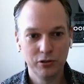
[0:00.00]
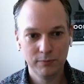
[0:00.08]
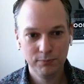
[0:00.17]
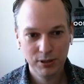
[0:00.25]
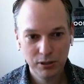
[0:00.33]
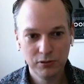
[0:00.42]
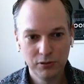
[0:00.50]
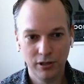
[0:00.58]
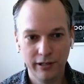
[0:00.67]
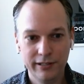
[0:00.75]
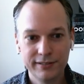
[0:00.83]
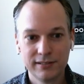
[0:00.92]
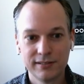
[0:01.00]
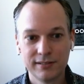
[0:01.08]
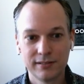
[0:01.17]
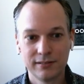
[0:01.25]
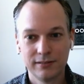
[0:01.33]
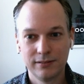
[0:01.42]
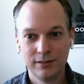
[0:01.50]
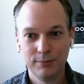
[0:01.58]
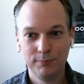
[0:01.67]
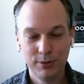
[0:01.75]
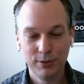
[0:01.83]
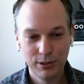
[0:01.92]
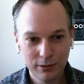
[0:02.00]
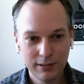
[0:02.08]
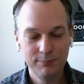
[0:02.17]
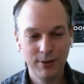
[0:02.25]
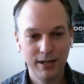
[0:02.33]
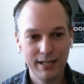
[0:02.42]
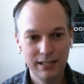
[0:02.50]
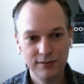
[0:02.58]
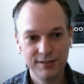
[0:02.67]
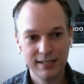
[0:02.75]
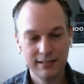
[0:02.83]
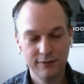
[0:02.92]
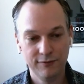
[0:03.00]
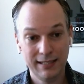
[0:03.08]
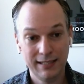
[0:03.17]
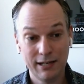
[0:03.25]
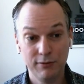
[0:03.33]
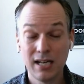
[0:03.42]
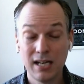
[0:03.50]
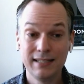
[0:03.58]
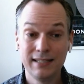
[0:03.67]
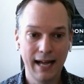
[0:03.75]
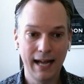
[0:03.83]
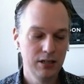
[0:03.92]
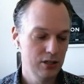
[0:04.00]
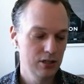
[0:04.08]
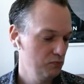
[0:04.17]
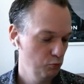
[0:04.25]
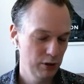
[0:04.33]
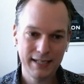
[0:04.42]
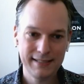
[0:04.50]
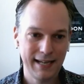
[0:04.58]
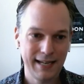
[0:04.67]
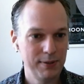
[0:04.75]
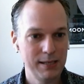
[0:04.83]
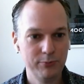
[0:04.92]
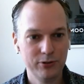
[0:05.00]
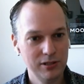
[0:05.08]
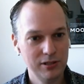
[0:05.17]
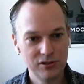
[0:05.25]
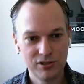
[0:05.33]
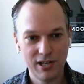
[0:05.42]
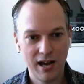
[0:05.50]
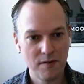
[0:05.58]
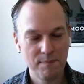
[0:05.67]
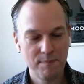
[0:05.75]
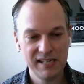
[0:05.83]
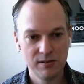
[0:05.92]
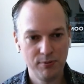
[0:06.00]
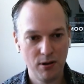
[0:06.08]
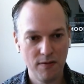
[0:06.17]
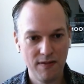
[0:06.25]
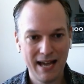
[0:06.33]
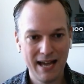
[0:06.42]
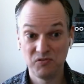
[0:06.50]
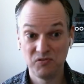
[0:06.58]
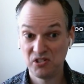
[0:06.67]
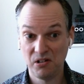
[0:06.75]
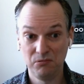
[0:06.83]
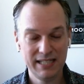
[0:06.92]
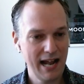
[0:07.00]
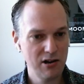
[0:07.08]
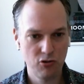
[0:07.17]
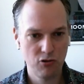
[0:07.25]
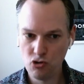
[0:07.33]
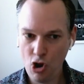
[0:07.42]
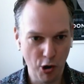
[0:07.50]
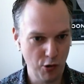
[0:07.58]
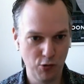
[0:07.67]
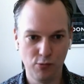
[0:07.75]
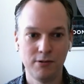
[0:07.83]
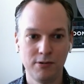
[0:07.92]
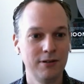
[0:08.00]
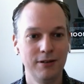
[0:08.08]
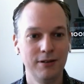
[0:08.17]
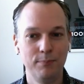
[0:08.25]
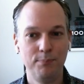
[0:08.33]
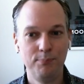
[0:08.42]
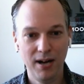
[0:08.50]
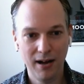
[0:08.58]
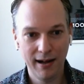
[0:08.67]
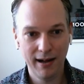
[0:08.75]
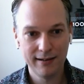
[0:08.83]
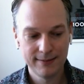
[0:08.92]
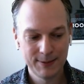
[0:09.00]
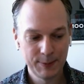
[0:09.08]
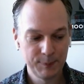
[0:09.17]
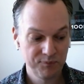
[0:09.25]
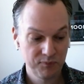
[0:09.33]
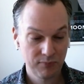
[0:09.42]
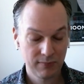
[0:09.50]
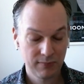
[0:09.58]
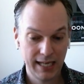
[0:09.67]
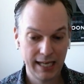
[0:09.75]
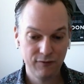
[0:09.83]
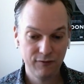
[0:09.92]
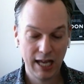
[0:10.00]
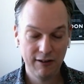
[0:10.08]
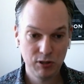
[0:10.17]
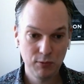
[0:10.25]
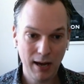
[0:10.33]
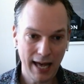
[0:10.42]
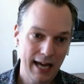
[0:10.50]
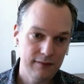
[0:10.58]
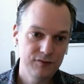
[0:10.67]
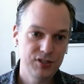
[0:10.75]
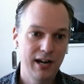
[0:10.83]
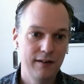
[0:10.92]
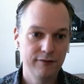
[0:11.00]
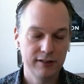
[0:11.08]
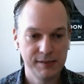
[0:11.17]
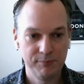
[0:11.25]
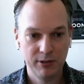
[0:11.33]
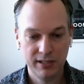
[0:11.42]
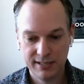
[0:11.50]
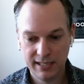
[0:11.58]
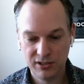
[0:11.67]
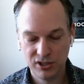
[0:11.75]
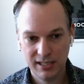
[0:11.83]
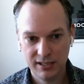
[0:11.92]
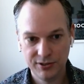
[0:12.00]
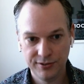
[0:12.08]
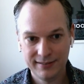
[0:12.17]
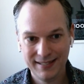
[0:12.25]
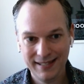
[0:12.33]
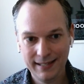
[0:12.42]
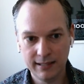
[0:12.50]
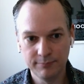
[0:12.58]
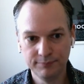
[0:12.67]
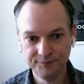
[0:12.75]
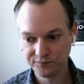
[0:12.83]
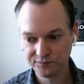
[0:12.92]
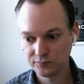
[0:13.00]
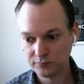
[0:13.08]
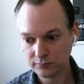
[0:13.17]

on your compute costs purely by using a different language. Now, would I tell people to use Java based upon that solely? That no, but if you have Java experienced engineers on the team,